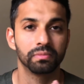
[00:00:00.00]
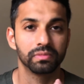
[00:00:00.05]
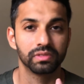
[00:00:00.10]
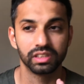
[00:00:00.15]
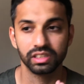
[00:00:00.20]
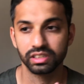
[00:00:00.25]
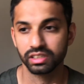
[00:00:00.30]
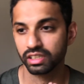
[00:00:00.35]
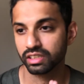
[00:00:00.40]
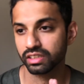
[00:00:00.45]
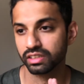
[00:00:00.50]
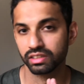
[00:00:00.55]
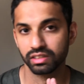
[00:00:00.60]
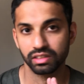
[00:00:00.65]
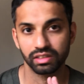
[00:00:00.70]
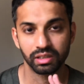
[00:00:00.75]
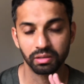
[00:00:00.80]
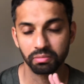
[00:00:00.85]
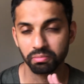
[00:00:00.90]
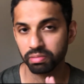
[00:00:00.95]
This is
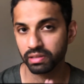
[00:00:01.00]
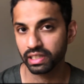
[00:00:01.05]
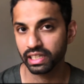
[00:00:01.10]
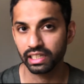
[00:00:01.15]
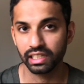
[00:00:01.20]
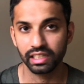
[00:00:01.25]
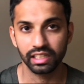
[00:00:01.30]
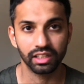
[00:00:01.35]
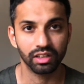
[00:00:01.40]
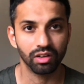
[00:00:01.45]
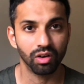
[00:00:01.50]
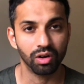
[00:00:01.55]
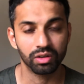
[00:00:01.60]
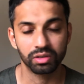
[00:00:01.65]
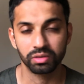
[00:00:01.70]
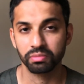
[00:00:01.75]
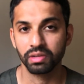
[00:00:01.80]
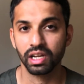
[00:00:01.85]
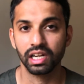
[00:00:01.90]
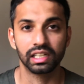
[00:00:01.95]
completely
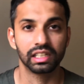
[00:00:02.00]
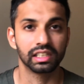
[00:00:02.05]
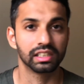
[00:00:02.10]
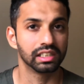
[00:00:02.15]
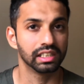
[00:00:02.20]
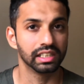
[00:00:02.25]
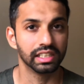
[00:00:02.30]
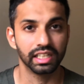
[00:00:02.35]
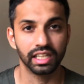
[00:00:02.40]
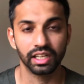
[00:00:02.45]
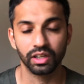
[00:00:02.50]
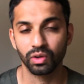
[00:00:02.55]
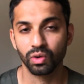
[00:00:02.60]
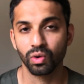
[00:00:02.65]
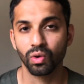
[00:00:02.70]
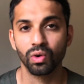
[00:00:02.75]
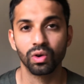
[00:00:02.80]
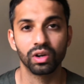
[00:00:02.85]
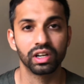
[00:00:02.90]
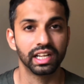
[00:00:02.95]
automatically
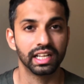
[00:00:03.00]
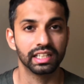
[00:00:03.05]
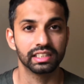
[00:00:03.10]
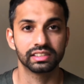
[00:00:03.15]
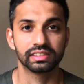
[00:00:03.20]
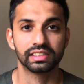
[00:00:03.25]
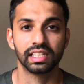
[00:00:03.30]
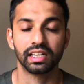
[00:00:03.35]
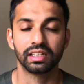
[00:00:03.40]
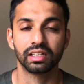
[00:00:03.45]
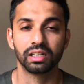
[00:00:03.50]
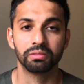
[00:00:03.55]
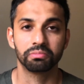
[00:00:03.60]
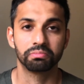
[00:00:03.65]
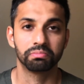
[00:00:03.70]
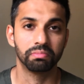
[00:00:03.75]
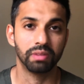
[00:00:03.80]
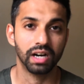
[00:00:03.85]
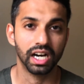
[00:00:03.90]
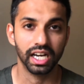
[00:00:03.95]
enrolled and set
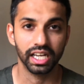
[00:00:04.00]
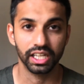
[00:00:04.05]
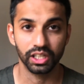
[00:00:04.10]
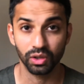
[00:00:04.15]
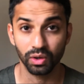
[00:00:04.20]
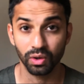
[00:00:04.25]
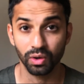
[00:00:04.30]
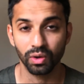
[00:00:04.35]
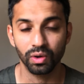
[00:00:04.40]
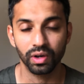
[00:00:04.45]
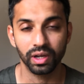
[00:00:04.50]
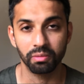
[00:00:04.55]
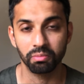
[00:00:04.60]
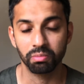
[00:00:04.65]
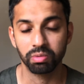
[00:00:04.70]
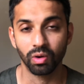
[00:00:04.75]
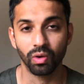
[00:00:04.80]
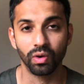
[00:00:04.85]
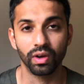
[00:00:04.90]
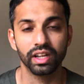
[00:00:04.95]
up by your
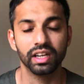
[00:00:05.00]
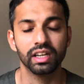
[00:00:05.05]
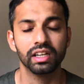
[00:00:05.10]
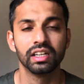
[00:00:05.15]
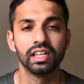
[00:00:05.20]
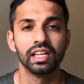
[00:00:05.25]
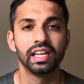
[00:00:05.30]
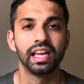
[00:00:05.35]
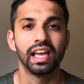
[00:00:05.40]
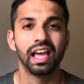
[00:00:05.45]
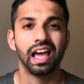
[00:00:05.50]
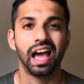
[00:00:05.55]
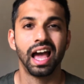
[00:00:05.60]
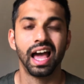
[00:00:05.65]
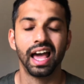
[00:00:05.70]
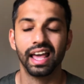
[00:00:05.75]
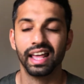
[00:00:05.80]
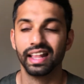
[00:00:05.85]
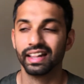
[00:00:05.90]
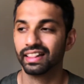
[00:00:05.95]
employer,
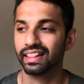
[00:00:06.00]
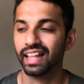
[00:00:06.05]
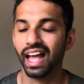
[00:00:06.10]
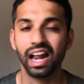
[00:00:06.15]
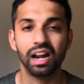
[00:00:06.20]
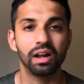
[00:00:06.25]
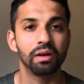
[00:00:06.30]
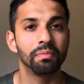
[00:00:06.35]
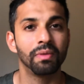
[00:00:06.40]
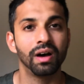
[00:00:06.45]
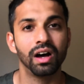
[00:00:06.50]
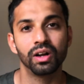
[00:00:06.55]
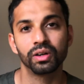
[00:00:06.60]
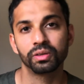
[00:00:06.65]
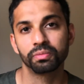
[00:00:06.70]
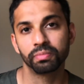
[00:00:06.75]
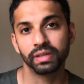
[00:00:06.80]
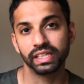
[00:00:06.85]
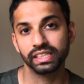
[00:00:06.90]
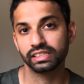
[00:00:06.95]
and that
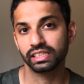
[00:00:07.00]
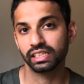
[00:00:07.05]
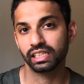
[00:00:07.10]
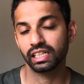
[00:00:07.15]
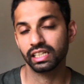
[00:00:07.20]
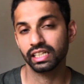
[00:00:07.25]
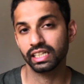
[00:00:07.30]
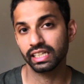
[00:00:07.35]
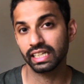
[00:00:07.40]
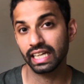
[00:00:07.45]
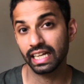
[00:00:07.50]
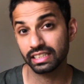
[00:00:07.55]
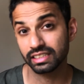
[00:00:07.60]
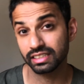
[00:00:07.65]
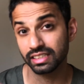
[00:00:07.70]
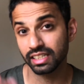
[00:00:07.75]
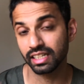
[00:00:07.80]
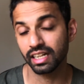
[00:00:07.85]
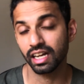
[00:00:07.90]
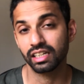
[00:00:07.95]
amount basically gets
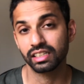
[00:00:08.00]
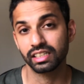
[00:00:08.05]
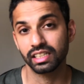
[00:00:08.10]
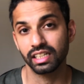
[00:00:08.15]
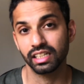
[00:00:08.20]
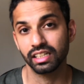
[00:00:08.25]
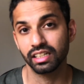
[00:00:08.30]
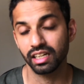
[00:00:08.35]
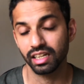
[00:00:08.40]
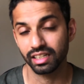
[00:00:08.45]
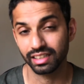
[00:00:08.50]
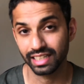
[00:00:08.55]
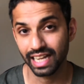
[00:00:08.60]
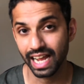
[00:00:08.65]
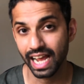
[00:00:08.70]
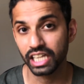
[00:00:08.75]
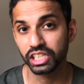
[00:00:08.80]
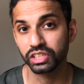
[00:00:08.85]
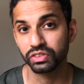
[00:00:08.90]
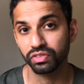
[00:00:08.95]
deducted
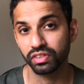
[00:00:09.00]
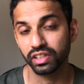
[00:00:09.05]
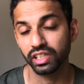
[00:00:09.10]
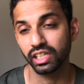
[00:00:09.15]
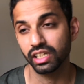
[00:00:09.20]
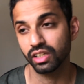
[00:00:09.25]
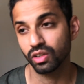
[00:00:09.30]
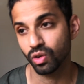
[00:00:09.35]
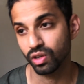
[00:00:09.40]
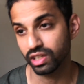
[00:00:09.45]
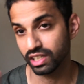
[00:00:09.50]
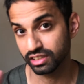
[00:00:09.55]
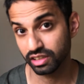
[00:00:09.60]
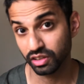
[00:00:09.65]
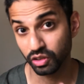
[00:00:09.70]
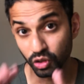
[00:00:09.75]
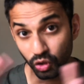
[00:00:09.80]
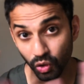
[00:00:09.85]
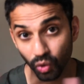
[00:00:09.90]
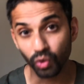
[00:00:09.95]
tax-free or as a
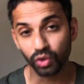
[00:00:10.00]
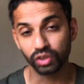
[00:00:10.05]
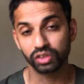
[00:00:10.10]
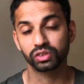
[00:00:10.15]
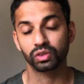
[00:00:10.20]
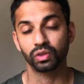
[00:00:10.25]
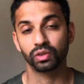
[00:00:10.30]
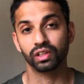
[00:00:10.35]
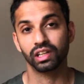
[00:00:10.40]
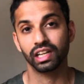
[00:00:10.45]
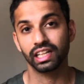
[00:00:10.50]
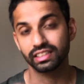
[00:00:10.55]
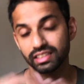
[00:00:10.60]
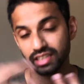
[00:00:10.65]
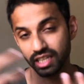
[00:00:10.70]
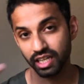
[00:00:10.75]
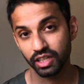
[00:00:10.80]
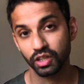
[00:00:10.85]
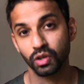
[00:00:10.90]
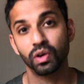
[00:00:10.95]
gross. So let's
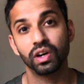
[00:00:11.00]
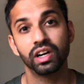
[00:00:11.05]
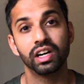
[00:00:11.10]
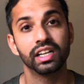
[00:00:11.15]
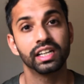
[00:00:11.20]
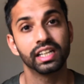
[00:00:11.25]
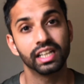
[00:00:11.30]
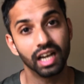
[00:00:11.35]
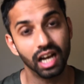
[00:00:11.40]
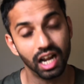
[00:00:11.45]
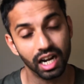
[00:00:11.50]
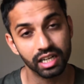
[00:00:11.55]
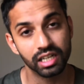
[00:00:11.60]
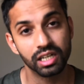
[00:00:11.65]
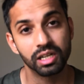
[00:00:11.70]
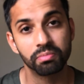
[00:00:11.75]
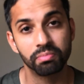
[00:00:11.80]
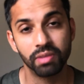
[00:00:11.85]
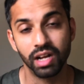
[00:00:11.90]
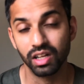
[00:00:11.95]
say you're earning
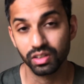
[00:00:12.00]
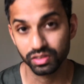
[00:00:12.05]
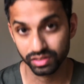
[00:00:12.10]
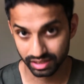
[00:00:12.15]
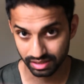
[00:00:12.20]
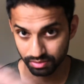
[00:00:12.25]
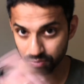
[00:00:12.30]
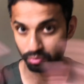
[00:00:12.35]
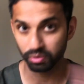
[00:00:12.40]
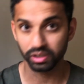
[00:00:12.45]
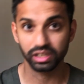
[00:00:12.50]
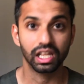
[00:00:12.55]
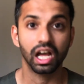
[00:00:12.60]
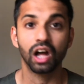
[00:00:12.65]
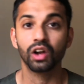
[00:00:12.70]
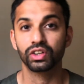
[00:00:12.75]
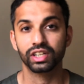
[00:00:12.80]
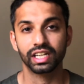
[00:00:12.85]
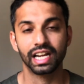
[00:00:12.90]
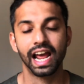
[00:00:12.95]
£100
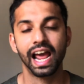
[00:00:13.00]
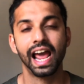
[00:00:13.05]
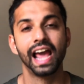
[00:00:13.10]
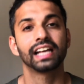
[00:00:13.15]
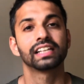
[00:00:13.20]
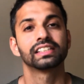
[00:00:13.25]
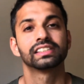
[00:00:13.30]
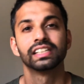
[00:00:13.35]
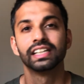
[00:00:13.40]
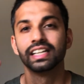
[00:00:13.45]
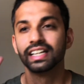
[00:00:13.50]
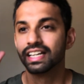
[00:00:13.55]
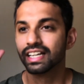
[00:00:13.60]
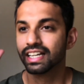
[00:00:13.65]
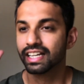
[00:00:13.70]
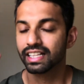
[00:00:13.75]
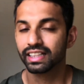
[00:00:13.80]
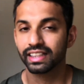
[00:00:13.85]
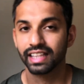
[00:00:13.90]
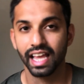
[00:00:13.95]
without tax,
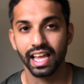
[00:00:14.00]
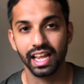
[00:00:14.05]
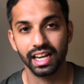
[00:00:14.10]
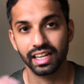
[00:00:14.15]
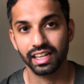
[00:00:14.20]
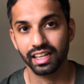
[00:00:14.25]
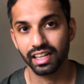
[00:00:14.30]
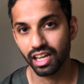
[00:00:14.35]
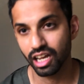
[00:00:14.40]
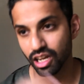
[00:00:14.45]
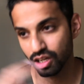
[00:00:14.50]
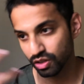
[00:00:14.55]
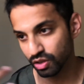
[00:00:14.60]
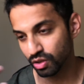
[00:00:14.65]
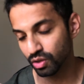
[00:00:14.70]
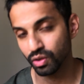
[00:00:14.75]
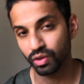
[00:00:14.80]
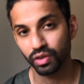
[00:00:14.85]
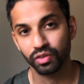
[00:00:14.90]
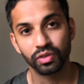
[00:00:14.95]
then
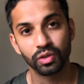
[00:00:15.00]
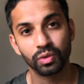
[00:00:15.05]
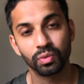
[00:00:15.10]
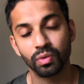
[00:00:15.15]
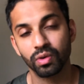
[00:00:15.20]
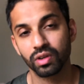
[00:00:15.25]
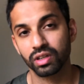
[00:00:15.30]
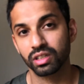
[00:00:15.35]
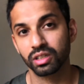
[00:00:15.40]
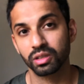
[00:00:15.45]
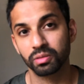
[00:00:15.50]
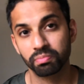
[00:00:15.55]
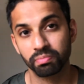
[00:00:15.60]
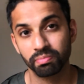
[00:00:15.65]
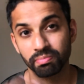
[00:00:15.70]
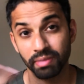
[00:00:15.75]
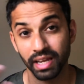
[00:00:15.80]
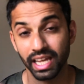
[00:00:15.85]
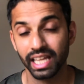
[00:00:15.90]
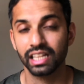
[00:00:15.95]
if you wanted to
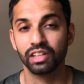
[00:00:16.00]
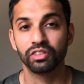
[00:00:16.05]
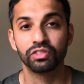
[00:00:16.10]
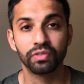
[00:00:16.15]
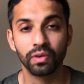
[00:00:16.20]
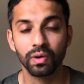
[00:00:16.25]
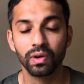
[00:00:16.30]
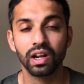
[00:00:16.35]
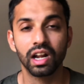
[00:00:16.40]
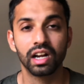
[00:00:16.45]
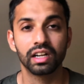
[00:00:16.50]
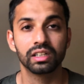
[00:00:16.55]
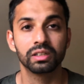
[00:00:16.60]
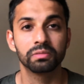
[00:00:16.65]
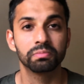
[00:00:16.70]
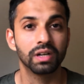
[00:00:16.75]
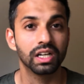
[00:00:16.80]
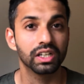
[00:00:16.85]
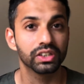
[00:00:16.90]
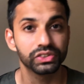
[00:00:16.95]
pay the full
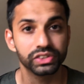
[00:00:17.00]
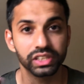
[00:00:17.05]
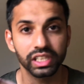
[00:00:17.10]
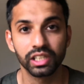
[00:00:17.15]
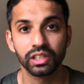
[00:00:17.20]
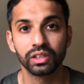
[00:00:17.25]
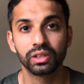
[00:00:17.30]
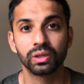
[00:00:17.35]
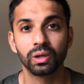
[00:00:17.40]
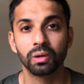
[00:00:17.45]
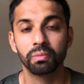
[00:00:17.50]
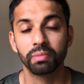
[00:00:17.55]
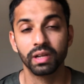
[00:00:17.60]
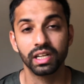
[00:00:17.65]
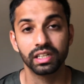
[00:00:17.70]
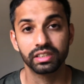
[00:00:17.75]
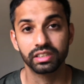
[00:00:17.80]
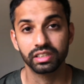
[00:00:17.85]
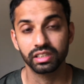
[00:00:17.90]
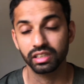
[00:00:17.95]
£100 into your
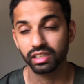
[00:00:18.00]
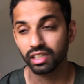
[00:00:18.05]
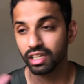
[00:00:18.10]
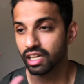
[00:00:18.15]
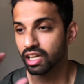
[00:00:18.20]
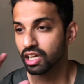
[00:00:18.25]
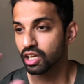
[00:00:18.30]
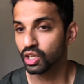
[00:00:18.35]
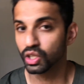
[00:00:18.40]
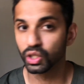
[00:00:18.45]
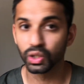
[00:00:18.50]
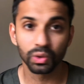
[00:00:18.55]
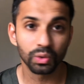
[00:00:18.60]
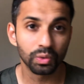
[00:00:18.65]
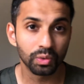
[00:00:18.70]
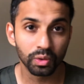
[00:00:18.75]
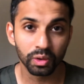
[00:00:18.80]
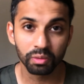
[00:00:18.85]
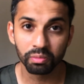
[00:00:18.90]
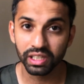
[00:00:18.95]
pension, you
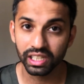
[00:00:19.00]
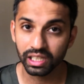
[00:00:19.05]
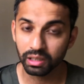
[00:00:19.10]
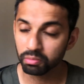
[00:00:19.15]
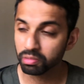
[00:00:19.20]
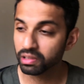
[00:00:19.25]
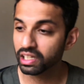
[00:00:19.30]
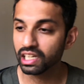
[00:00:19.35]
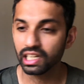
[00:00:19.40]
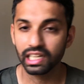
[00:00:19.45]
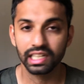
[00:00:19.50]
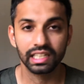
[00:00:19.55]
would be completely